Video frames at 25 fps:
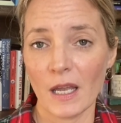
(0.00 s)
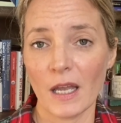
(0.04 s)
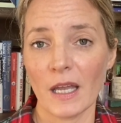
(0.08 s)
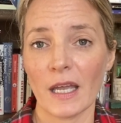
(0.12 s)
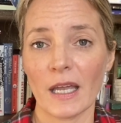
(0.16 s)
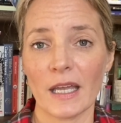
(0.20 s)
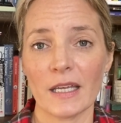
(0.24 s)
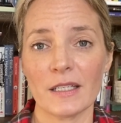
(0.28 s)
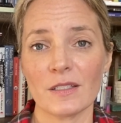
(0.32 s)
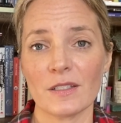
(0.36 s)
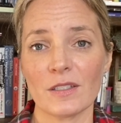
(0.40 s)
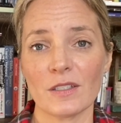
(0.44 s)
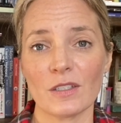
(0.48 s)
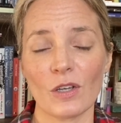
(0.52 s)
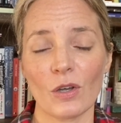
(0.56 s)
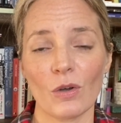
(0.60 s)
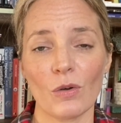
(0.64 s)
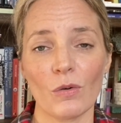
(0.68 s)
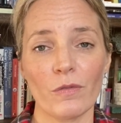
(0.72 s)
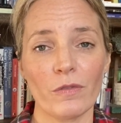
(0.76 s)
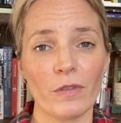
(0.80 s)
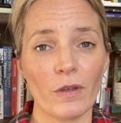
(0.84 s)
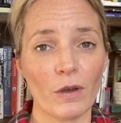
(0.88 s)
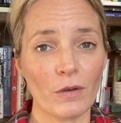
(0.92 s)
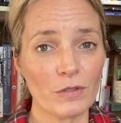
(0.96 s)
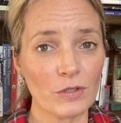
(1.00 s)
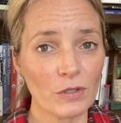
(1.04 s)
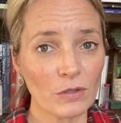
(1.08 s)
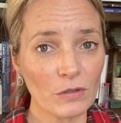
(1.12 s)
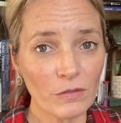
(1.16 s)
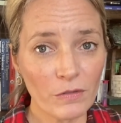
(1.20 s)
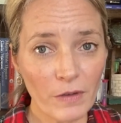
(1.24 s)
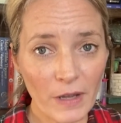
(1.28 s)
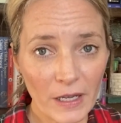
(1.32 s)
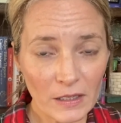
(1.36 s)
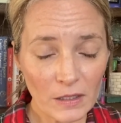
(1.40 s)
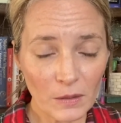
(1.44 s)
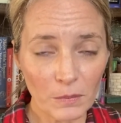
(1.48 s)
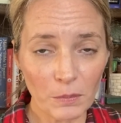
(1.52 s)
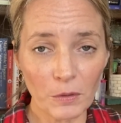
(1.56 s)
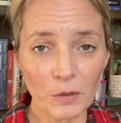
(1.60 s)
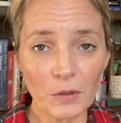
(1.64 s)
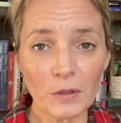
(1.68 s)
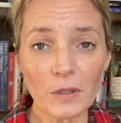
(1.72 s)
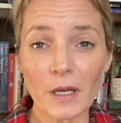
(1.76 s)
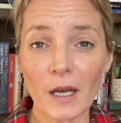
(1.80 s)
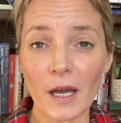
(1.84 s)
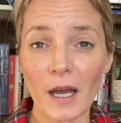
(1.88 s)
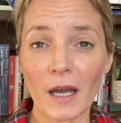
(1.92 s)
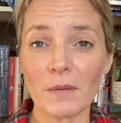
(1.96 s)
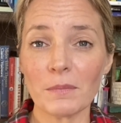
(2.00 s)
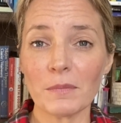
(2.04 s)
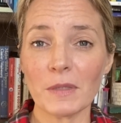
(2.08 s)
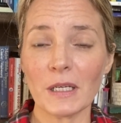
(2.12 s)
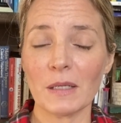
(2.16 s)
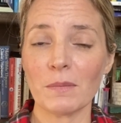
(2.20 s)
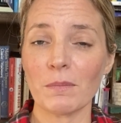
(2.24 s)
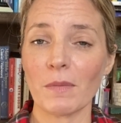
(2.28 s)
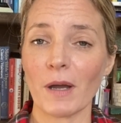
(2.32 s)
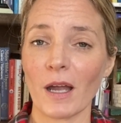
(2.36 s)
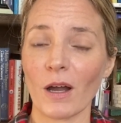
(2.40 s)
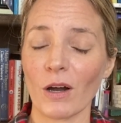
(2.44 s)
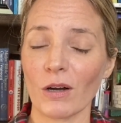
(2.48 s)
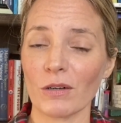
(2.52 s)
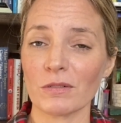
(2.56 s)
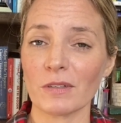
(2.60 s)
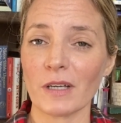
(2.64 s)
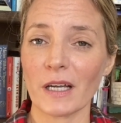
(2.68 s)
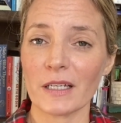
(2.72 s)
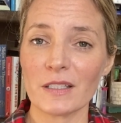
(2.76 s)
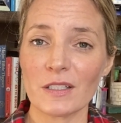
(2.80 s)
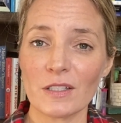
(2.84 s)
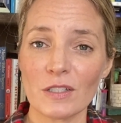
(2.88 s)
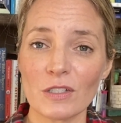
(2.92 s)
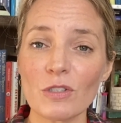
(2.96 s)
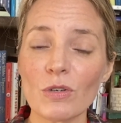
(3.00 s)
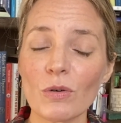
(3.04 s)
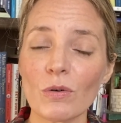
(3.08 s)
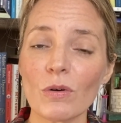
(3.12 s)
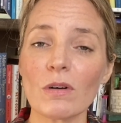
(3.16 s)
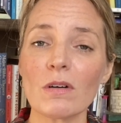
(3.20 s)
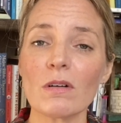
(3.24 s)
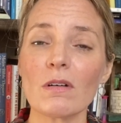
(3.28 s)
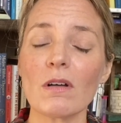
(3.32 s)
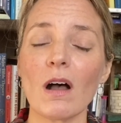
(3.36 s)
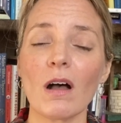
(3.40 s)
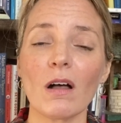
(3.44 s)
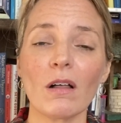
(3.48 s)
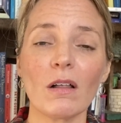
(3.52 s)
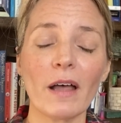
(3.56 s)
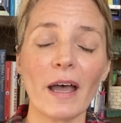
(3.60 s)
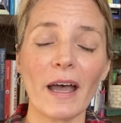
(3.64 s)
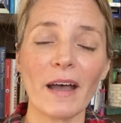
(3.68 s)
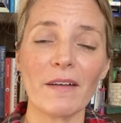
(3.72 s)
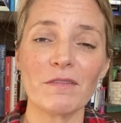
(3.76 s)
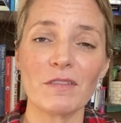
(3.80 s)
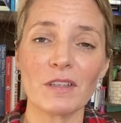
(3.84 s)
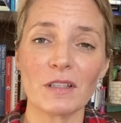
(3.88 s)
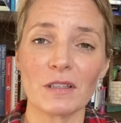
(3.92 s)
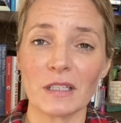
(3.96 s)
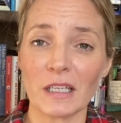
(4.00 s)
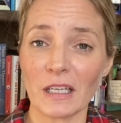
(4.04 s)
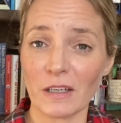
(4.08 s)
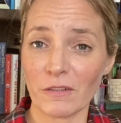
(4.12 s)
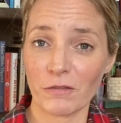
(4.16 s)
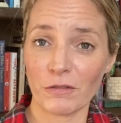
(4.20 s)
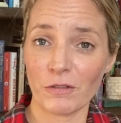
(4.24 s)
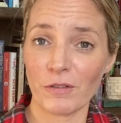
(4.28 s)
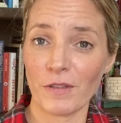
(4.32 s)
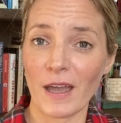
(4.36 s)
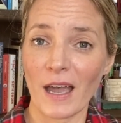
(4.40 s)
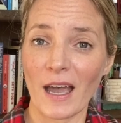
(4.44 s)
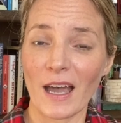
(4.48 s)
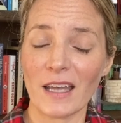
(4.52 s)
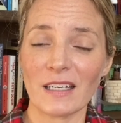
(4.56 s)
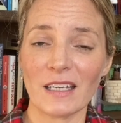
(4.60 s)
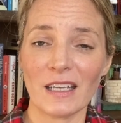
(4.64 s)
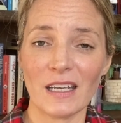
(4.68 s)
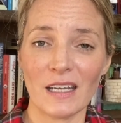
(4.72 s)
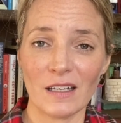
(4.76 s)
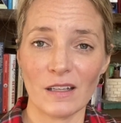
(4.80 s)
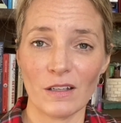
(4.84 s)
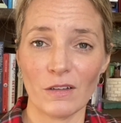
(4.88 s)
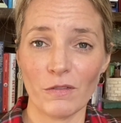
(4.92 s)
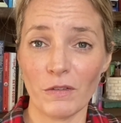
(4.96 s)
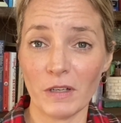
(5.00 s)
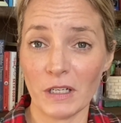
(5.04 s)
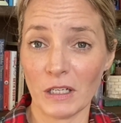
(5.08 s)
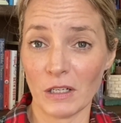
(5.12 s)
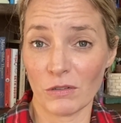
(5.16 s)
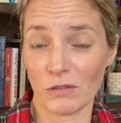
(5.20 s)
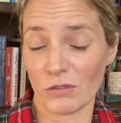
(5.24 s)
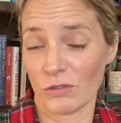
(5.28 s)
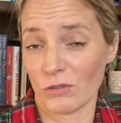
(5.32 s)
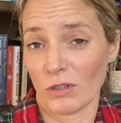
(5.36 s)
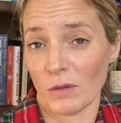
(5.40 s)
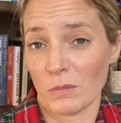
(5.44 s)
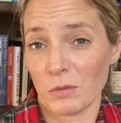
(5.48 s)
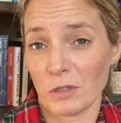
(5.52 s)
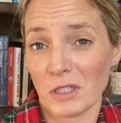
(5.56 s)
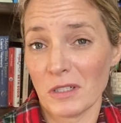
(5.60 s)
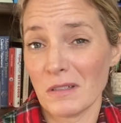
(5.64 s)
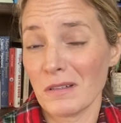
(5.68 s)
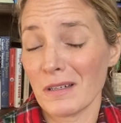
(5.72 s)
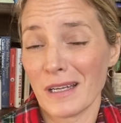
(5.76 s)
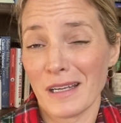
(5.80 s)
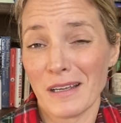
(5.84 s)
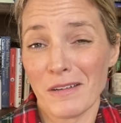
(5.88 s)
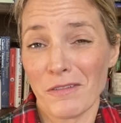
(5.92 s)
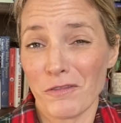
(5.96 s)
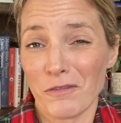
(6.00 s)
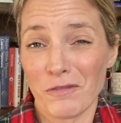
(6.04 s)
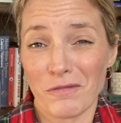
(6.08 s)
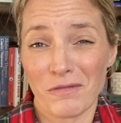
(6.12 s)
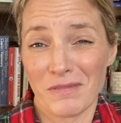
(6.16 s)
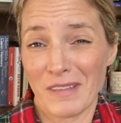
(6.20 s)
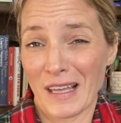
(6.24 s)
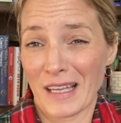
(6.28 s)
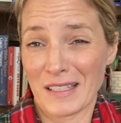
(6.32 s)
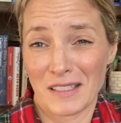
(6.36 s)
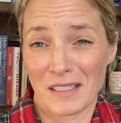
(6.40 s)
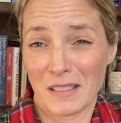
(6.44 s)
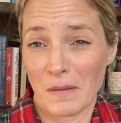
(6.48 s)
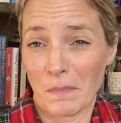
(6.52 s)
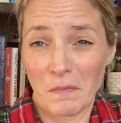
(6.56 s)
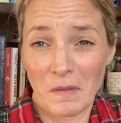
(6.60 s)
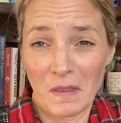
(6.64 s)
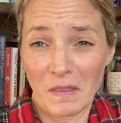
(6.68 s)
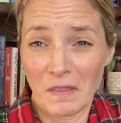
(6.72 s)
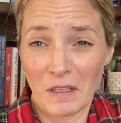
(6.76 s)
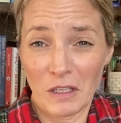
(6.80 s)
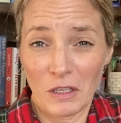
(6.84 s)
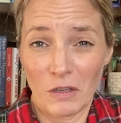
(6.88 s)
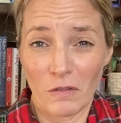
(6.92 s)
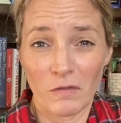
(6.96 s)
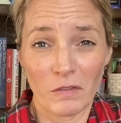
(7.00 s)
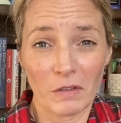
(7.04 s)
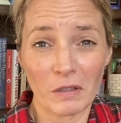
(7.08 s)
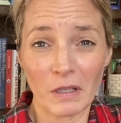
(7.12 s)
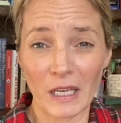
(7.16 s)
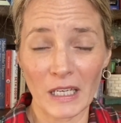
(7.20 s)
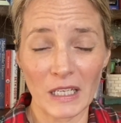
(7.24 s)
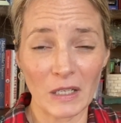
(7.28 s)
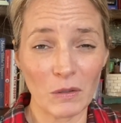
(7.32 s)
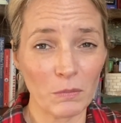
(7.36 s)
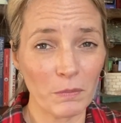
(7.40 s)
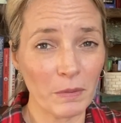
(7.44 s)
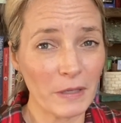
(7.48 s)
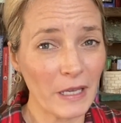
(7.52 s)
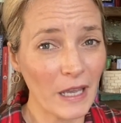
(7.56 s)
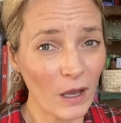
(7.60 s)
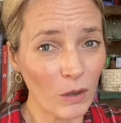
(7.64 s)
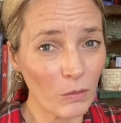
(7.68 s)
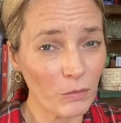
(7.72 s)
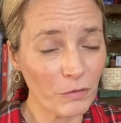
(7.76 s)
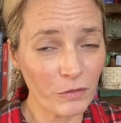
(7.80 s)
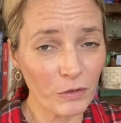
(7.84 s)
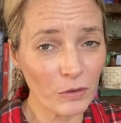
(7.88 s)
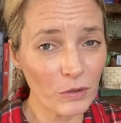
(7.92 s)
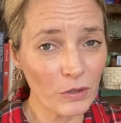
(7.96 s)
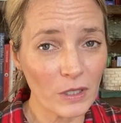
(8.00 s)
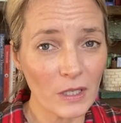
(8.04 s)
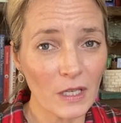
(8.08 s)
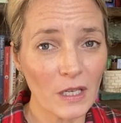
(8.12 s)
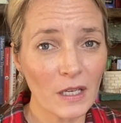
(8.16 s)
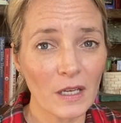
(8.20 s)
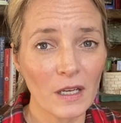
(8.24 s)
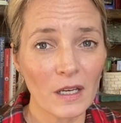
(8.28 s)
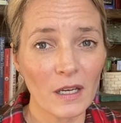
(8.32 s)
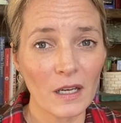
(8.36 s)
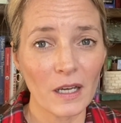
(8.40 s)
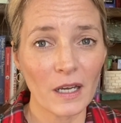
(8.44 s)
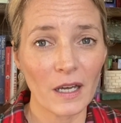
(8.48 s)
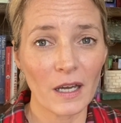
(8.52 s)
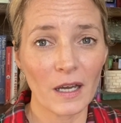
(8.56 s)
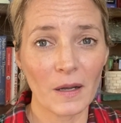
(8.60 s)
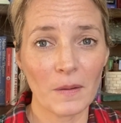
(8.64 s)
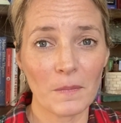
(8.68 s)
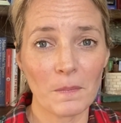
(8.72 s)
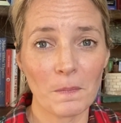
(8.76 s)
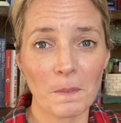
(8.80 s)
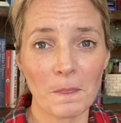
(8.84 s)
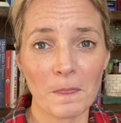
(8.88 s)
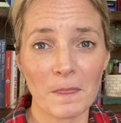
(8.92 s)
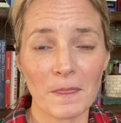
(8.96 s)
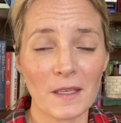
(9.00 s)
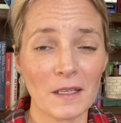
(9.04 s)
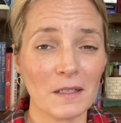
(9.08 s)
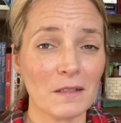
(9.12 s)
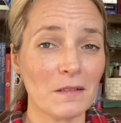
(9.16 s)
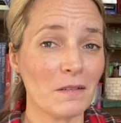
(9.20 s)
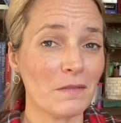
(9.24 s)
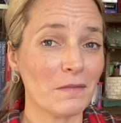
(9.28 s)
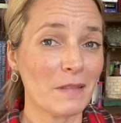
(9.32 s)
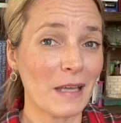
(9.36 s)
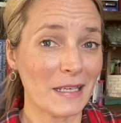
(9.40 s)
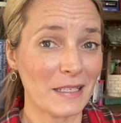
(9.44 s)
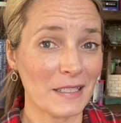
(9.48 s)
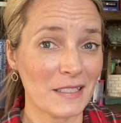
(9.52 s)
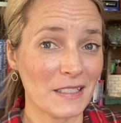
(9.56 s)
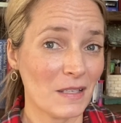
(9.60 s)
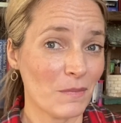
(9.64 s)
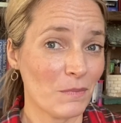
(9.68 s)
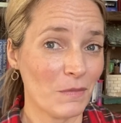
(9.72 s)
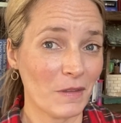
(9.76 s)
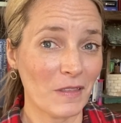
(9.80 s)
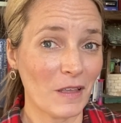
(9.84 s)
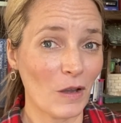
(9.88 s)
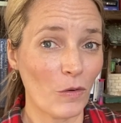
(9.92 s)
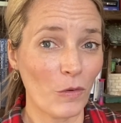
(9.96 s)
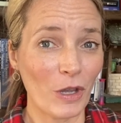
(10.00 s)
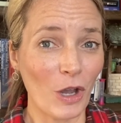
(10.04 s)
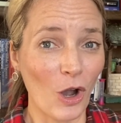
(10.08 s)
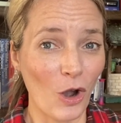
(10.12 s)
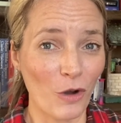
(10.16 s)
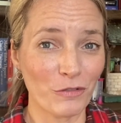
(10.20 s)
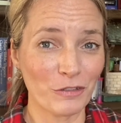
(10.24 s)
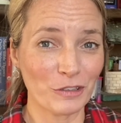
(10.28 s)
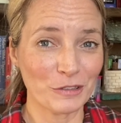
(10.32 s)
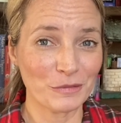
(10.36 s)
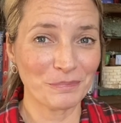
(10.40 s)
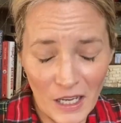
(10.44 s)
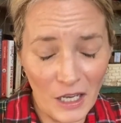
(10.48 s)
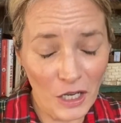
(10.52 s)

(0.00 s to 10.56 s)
And so those are available in my online store. I'll have the link for that in the video description. If that's something that you feel like it would be helpful, then that is something that we offer.